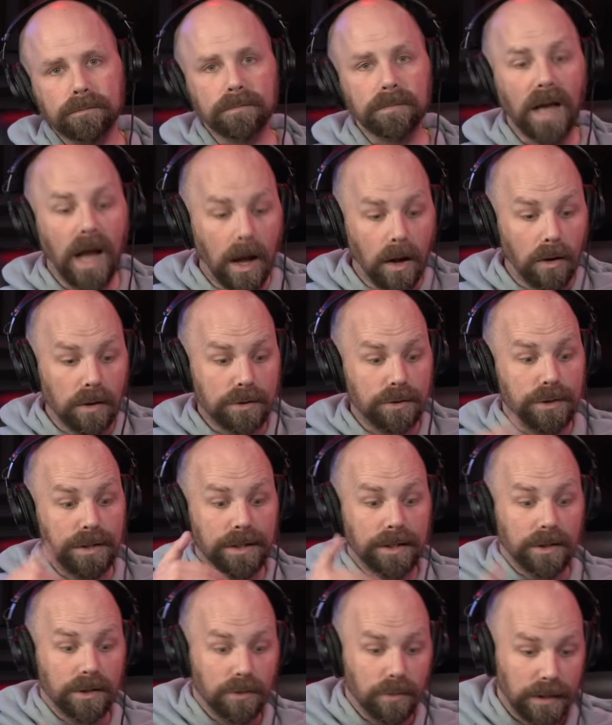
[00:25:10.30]
I also
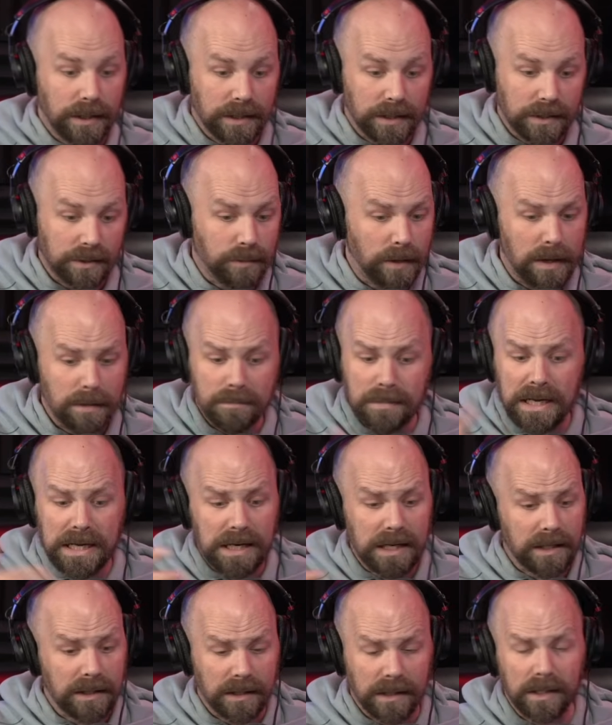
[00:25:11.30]
think that doing it this way
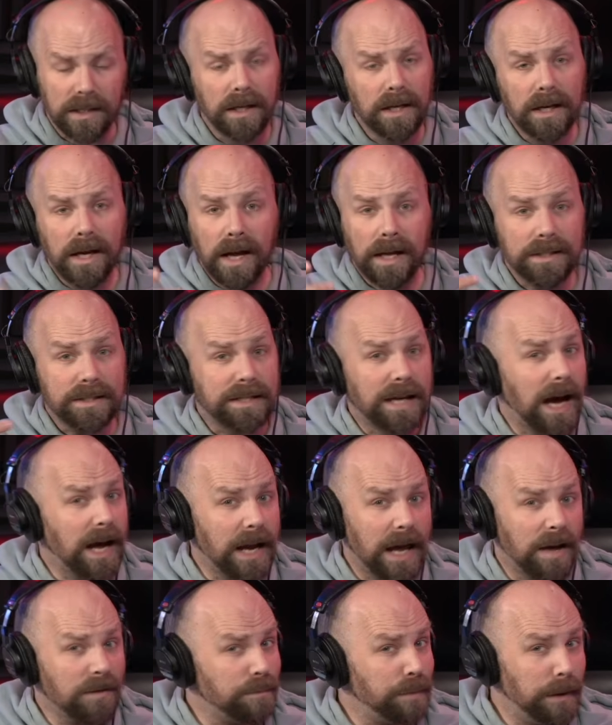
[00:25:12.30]
immediately has got to
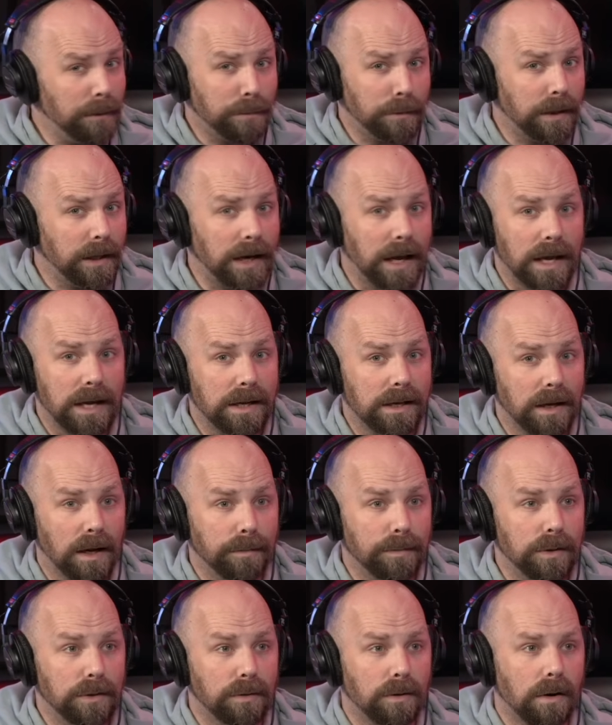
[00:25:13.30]
have people in
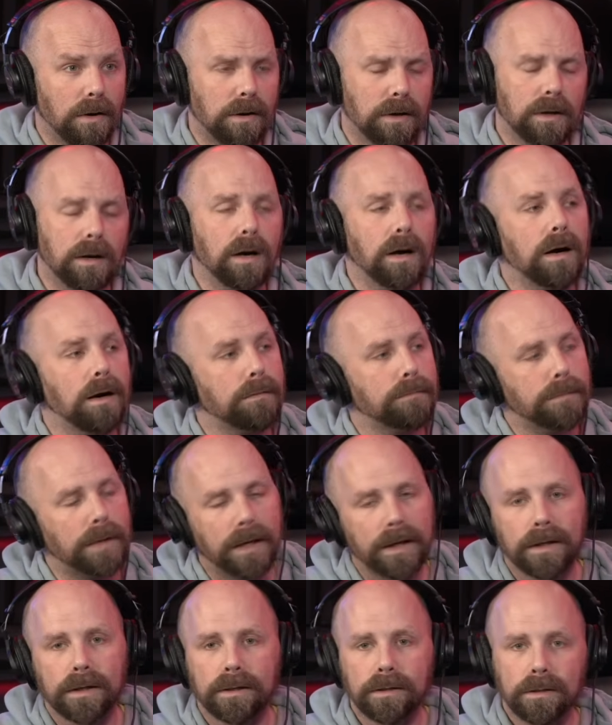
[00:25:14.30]
AEW going, oh
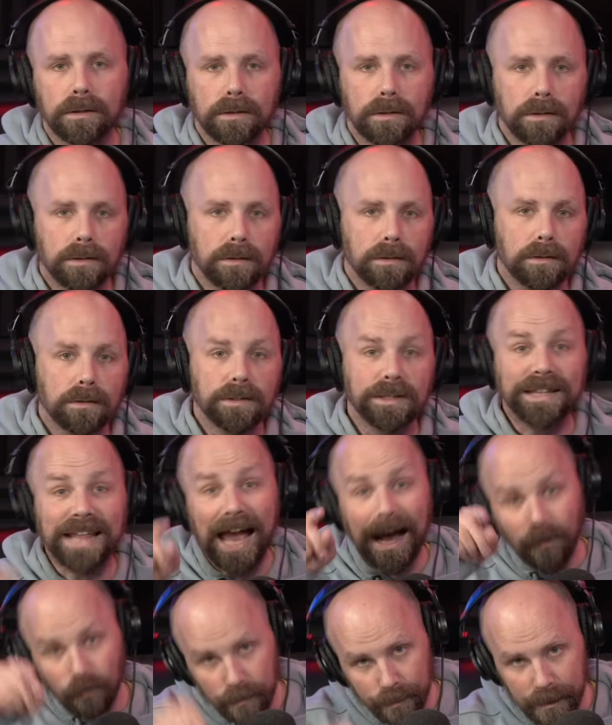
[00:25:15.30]
man,
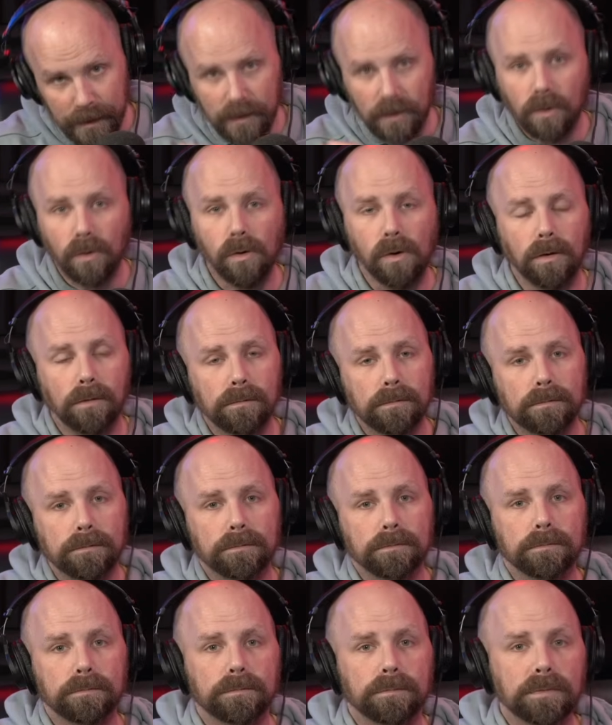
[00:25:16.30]
that would be cool.
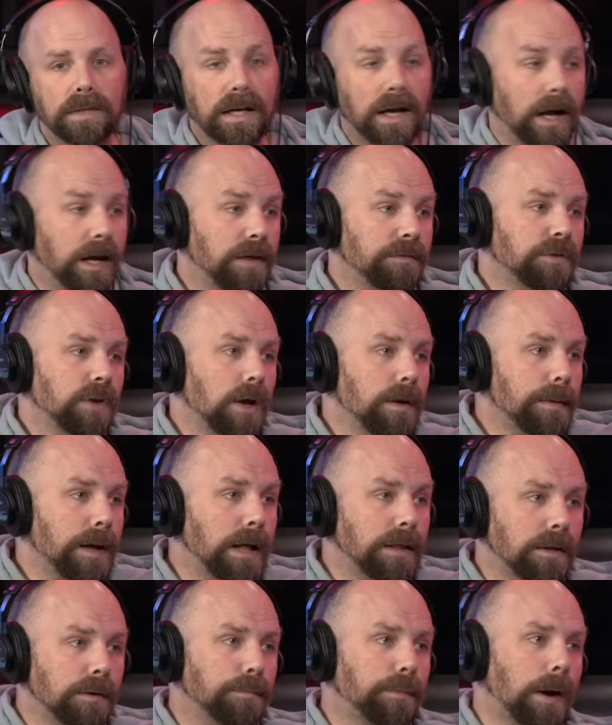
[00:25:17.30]
And I've thought about
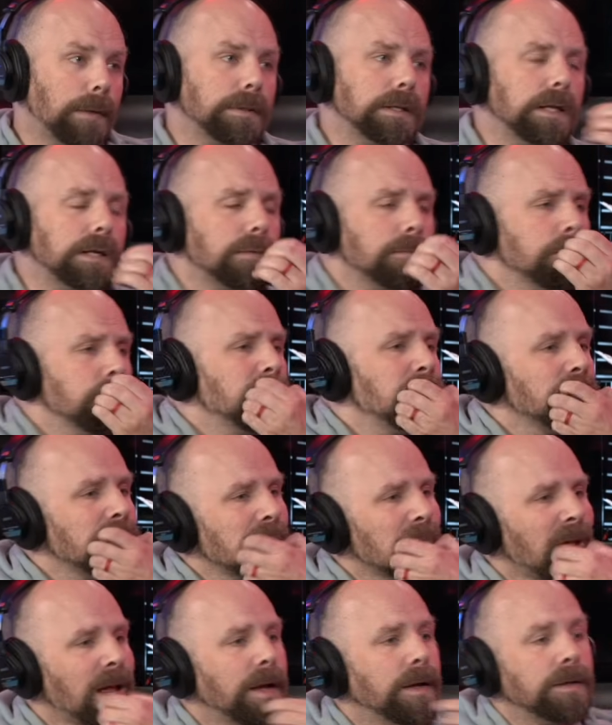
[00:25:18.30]
it. They're probably like,
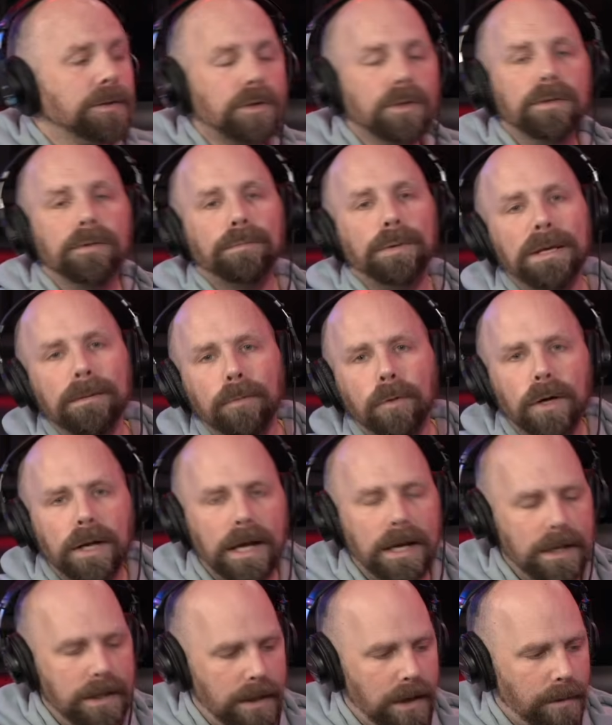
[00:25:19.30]
so the people in
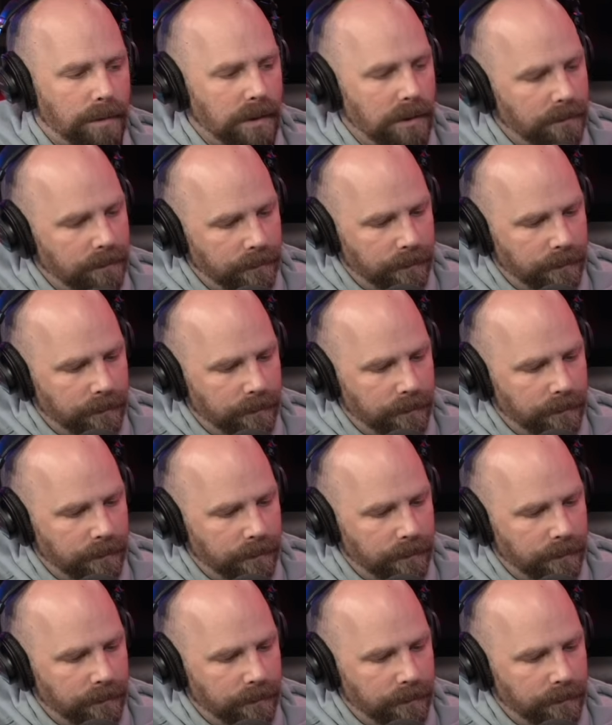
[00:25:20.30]
AEW